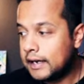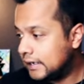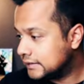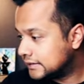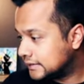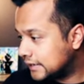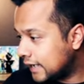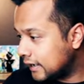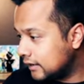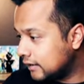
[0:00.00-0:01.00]
And
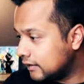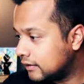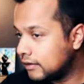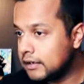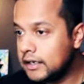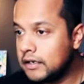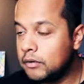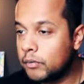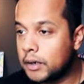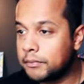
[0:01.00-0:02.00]
secondly,
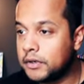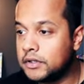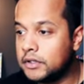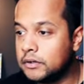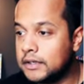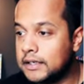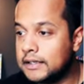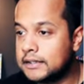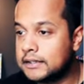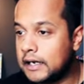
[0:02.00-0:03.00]
what I'm going to do
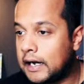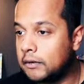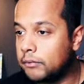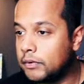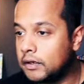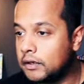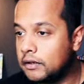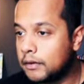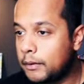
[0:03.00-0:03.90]
is I will